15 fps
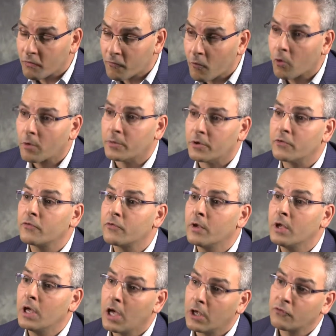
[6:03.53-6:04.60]

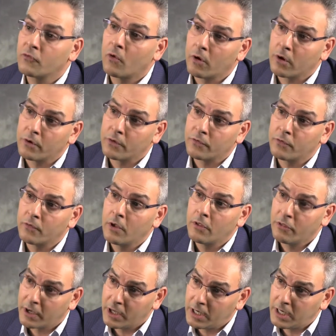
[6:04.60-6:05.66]
performance as far as
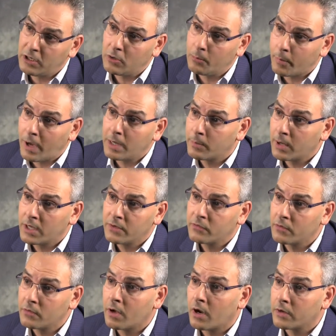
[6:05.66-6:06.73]
the Canadian
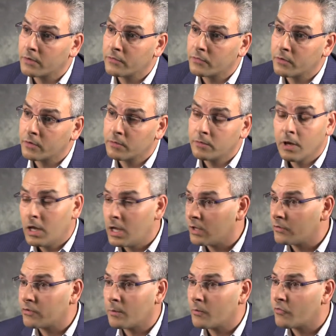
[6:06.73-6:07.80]
pipelines are concerned,
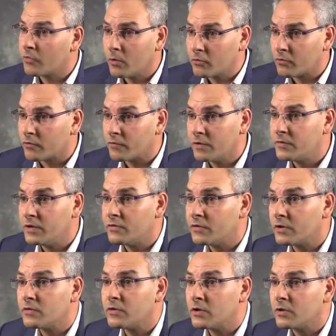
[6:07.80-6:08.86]
and some of those are 50,
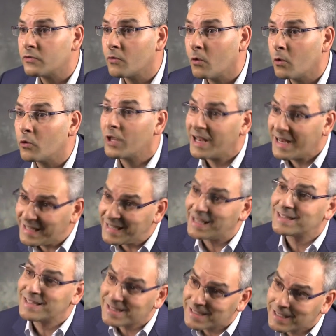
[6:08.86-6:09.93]
60 years old, and
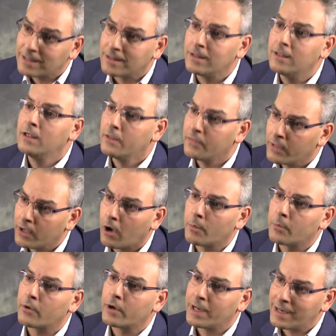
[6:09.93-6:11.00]
yet still they
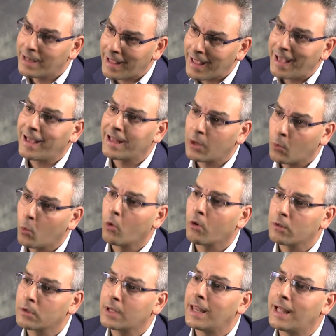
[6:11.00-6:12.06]
operate at a
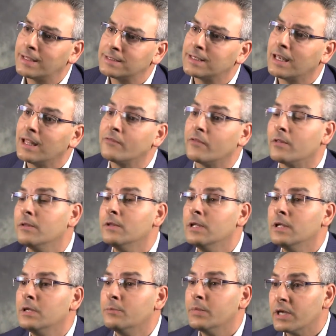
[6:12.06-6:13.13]
world-class level
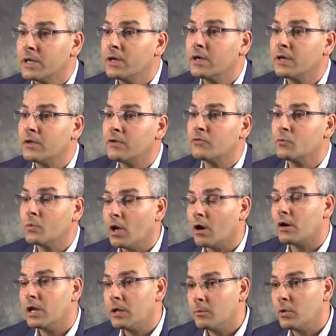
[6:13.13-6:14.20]
because we
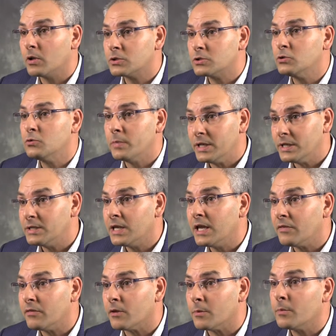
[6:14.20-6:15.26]
are able to
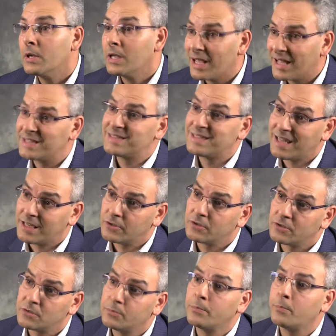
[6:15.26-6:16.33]
maintain them and
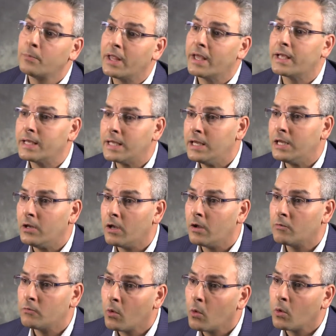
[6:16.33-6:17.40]
standards play a
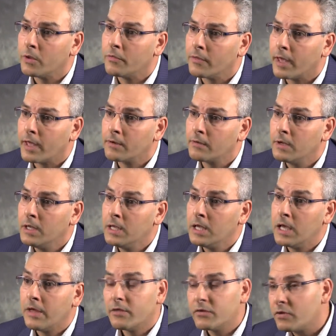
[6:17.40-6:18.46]
key role in that.
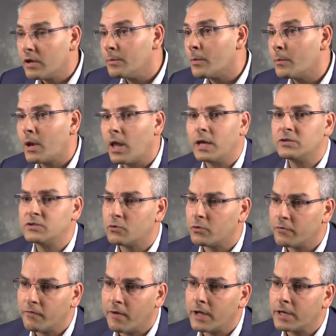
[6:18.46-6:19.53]
And the same applies
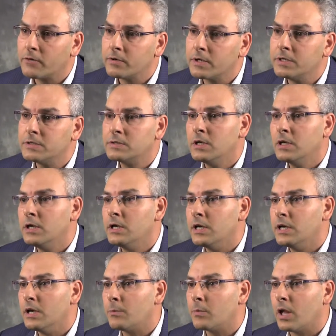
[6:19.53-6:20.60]
to refineries,
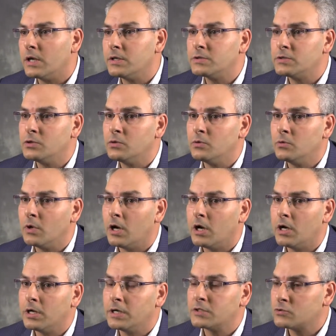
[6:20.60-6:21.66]
it applies to
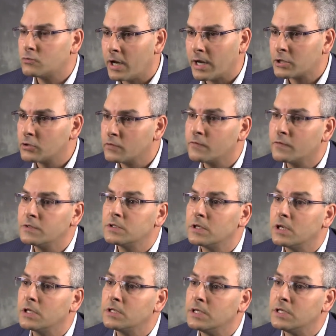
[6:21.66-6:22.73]
uh, extraction
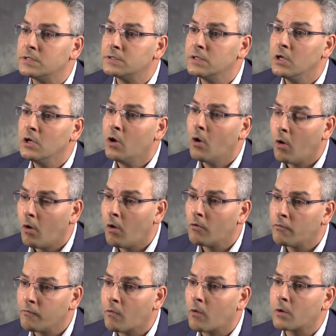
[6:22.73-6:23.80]
facilities.
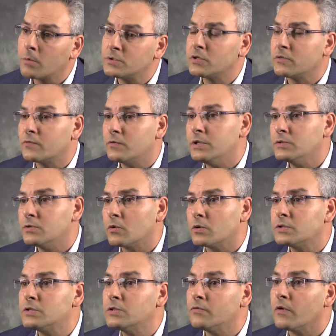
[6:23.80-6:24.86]
All forms of
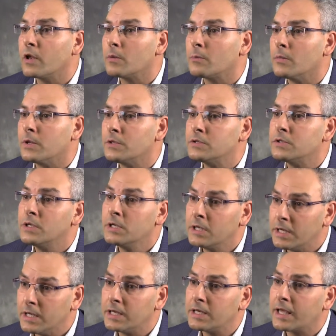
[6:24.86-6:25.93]
resource development
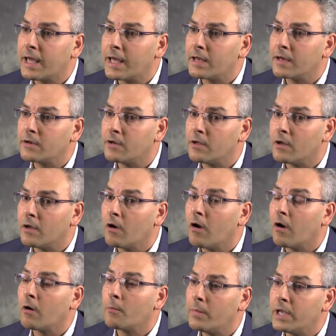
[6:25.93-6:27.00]
in Canada
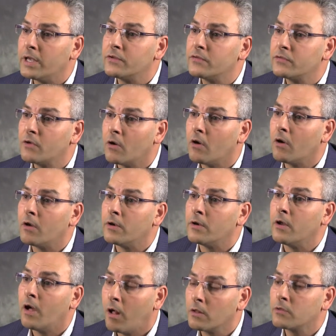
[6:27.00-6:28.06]
are based
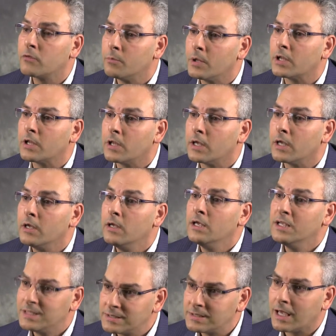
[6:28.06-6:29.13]
on ultimately
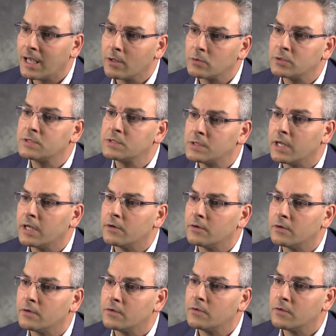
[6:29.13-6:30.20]
sound
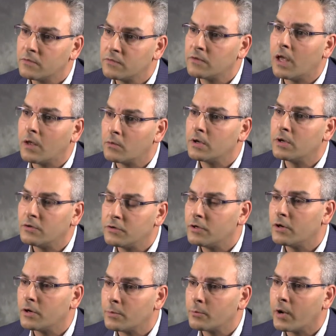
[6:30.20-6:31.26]
standards and sound
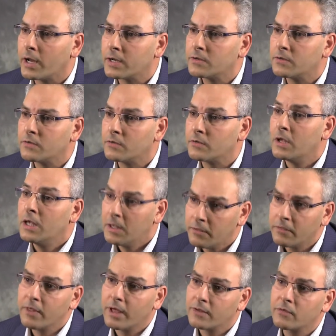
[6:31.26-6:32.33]
engineering practices.
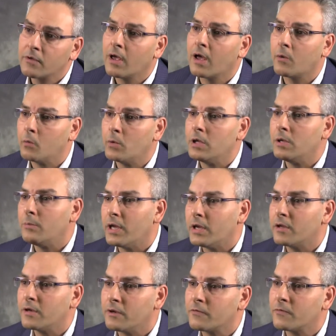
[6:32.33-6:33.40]
That's how we
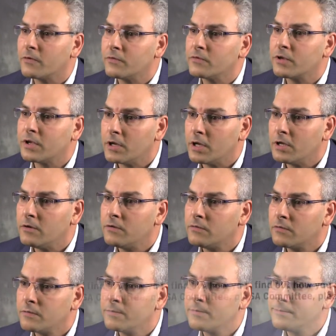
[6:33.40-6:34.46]
make a difference to
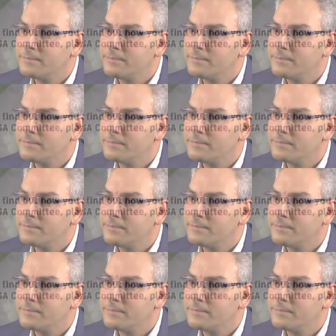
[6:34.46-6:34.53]
Canadians.